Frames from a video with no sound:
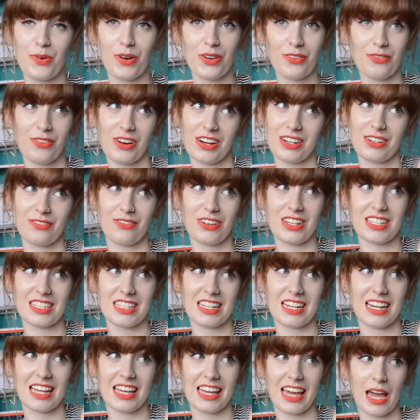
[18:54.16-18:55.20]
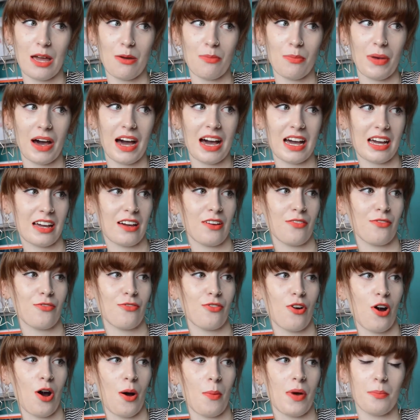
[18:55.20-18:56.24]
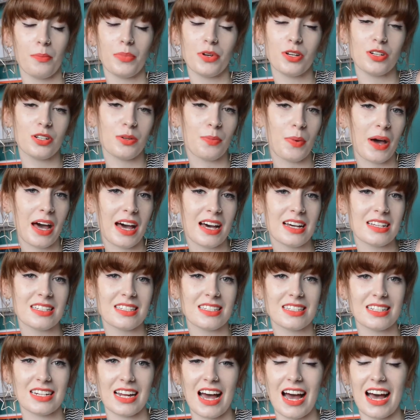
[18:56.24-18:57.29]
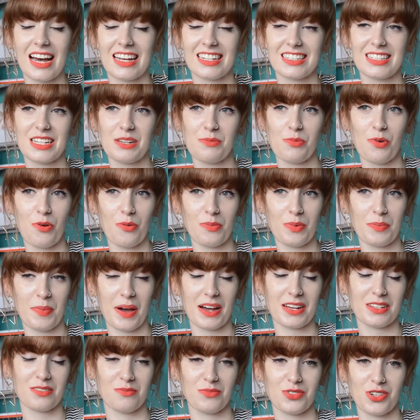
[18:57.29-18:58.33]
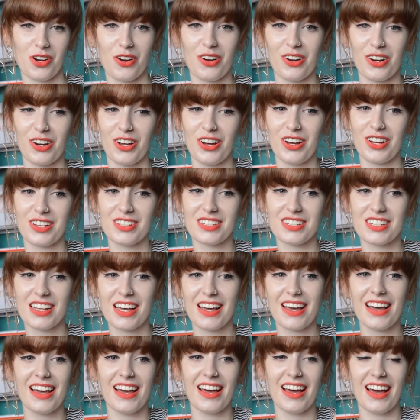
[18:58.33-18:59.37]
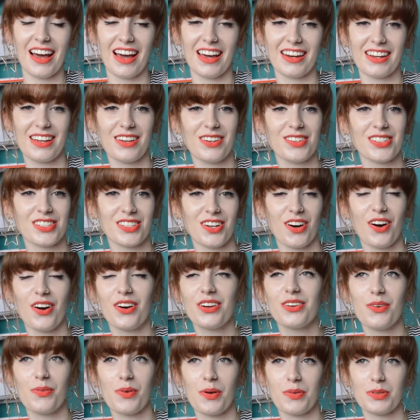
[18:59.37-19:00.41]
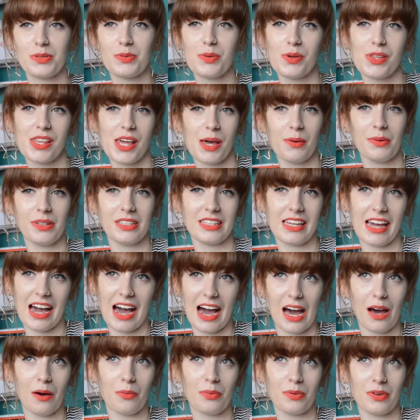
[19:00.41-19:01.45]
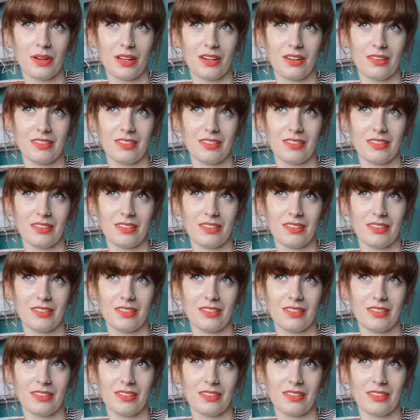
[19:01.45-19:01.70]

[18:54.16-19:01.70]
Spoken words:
boyfriend recently came back from Budapest and he brought me back some chocolates. And he was like, oh, you won't be able to put them in your app. And